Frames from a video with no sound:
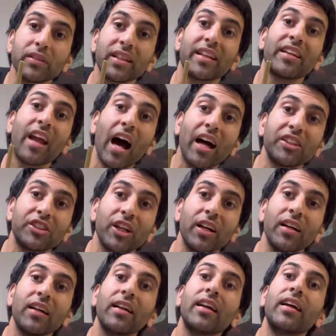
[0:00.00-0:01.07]
and Naja,
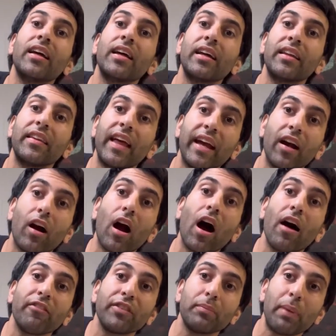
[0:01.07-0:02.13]
they are
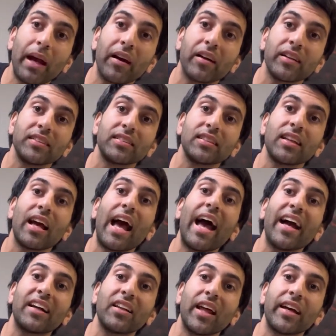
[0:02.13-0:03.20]
oviparous
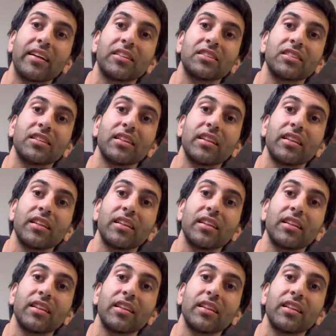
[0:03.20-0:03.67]
egg layers.